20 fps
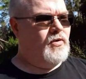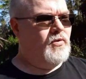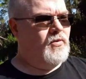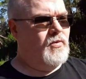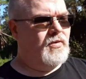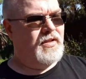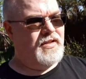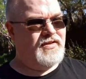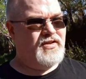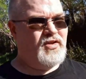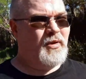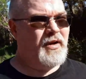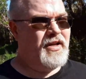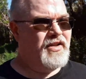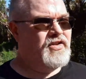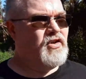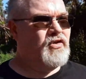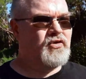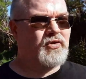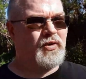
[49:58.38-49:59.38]
a uh,
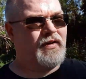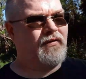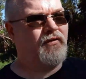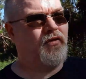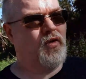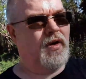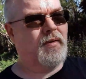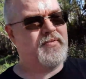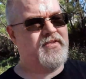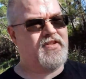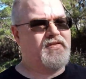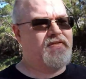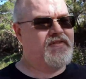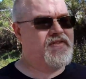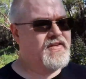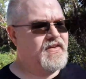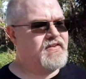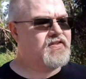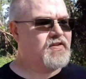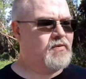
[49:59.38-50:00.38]
22, 24 episode
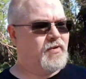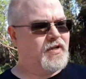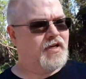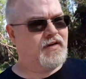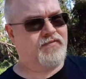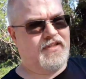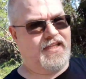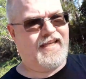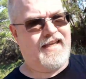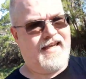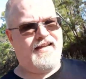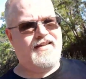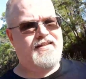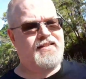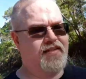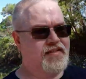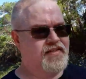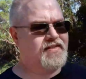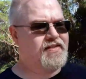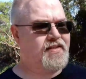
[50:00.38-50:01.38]
season, whatever the case
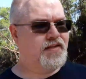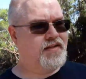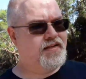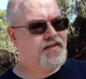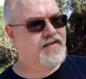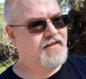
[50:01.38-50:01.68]
is.